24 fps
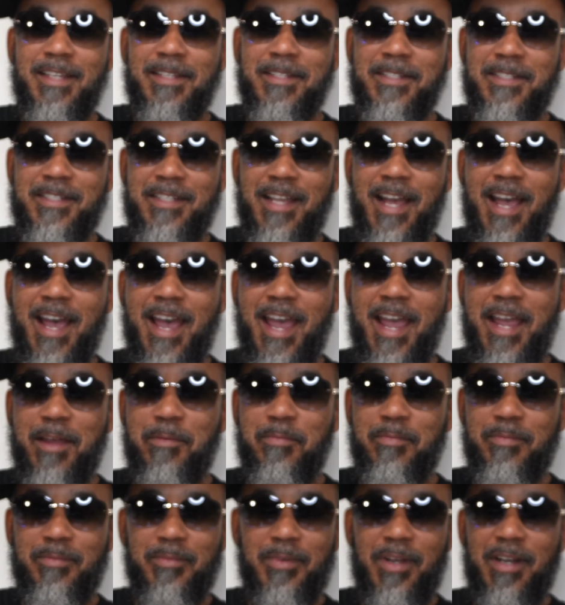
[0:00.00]

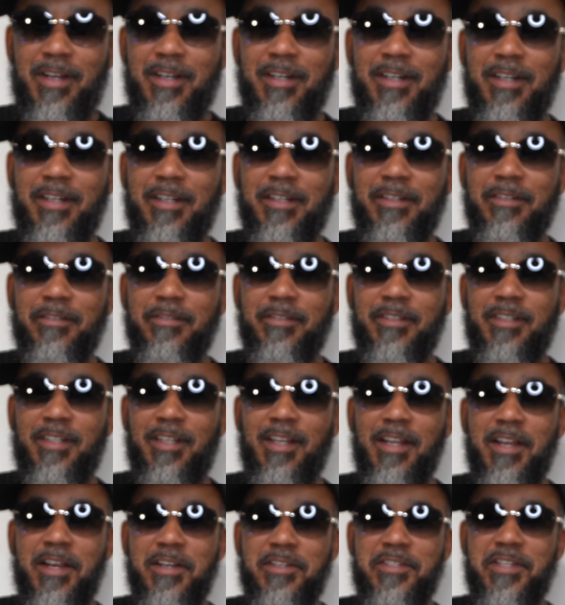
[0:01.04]
Same uh,
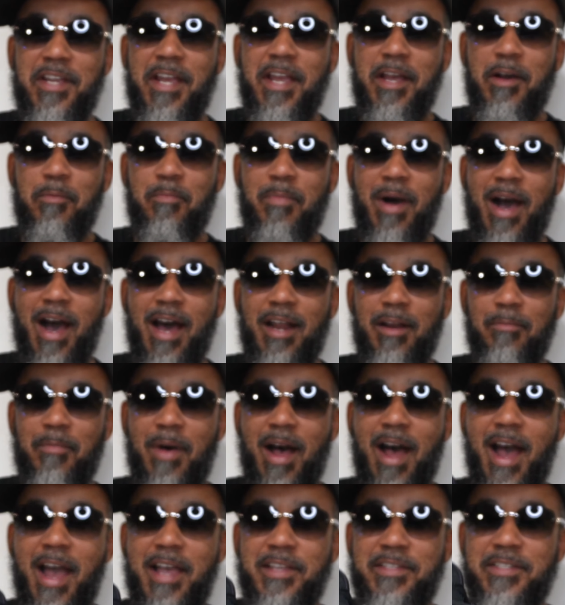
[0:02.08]
clear gel bottom,
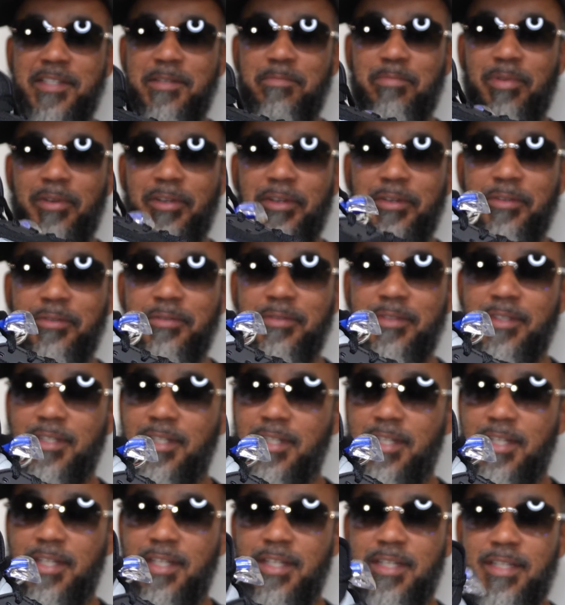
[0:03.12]
icy blue.
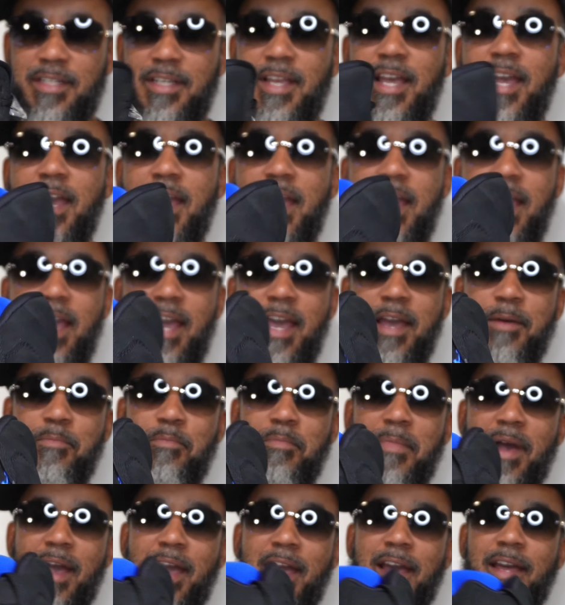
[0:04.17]
Yeah,
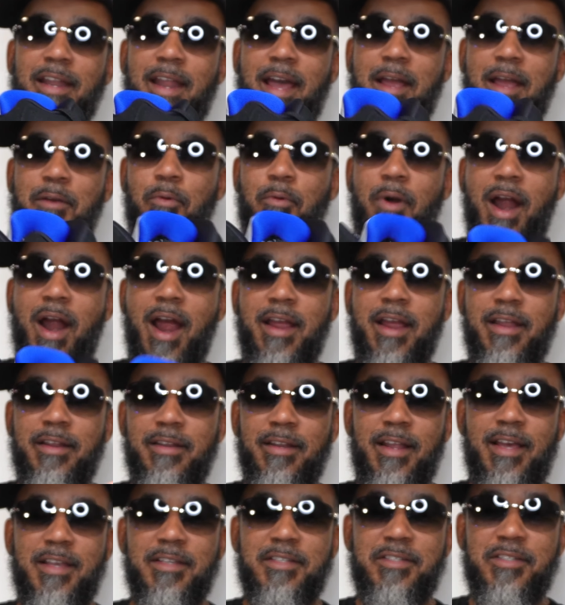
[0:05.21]
man, they right.
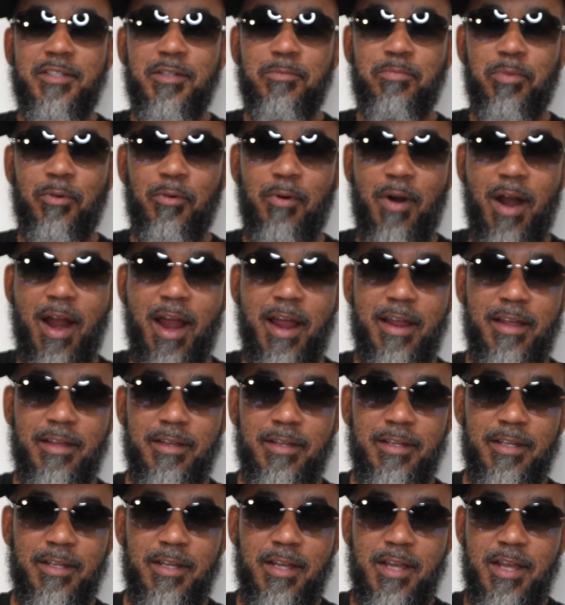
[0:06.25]
They super right.
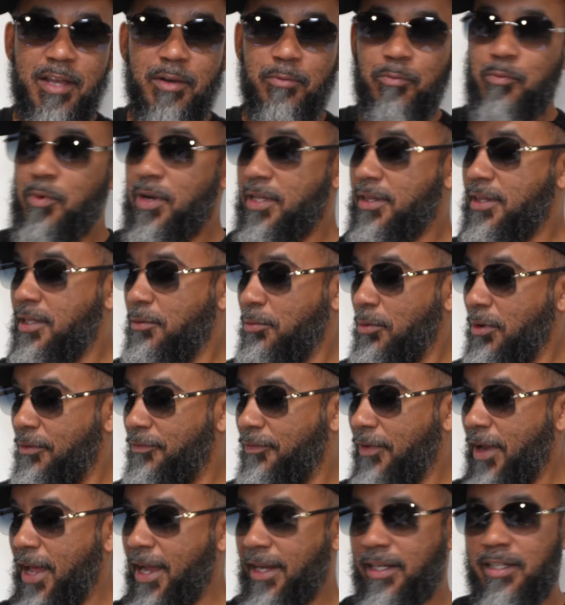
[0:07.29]
With the
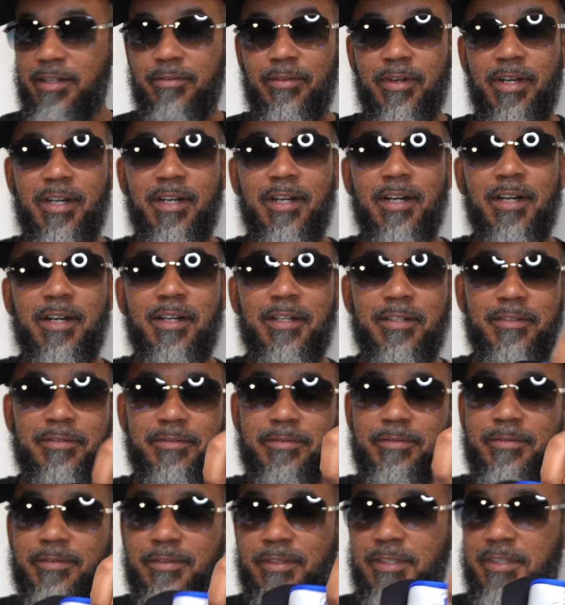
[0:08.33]
reflective uh
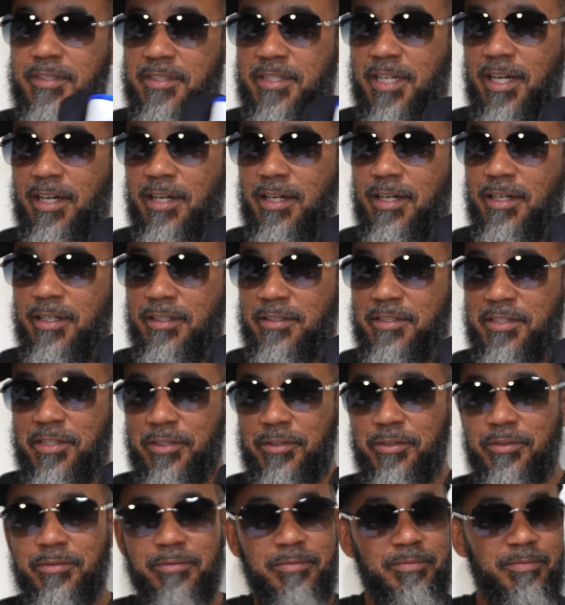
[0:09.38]
tongue
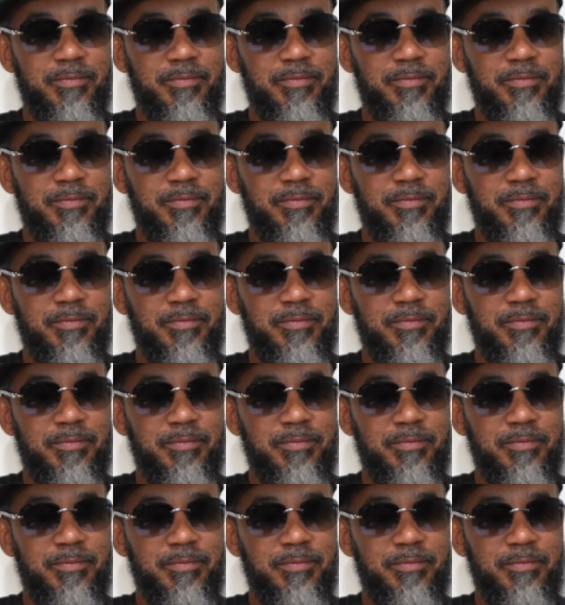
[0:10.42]
too.